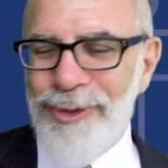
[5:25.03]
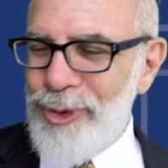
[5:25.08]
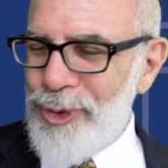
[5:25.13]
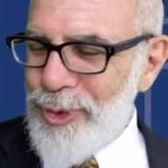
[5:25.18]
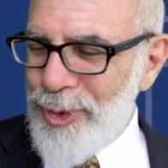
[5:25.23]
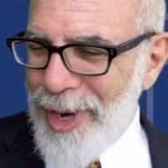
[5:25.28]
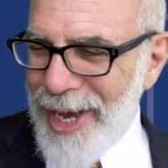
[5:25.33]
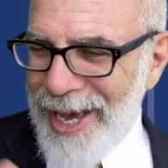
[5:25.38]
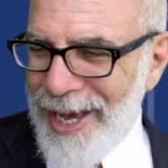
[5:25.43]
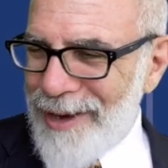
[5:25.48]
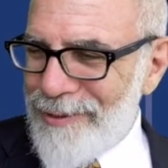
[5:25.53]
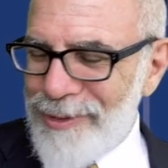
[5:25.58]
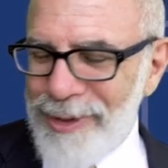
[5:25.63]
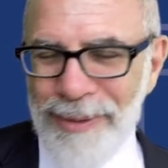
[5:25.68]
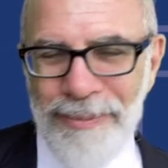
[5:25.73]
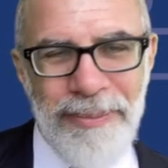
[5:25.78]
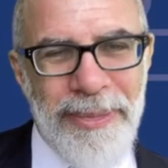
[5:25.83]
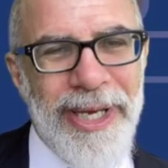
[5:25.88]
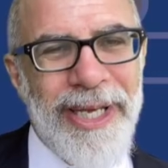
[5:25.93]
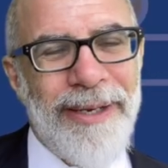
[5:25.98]
You have the
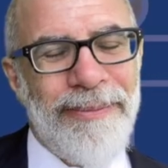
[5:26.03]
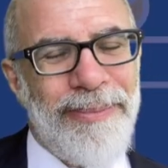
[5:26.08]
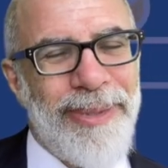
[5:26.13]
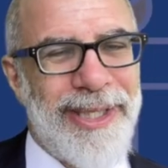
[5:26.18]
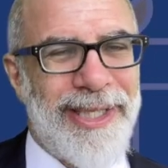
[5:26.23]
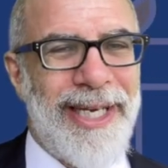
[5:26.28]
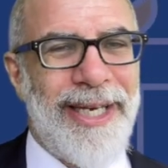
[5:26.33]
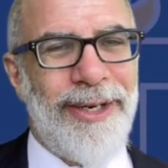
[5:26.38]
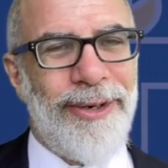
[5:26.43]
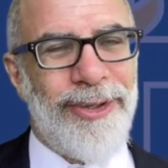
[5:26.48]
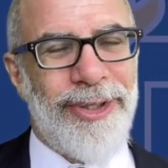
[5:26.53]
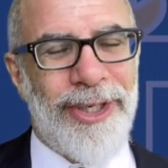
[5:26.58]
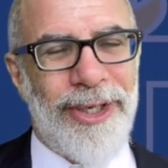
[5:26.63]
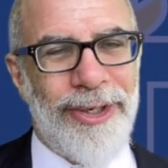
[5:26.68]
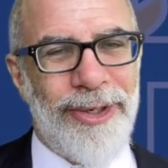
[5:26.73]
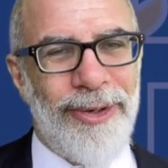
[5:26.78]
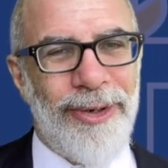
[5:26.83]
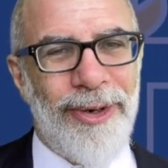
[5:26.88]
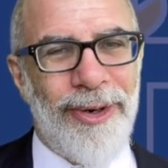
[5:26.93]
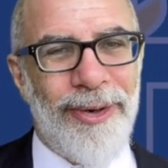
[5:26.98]
meat and potatoes on
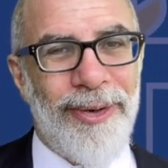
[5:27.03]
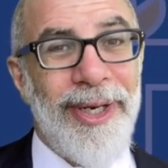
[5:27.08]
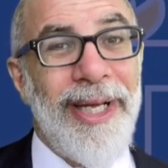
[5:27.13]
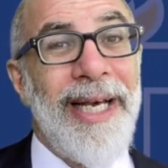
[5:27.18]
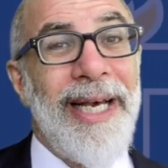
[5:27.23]
your own,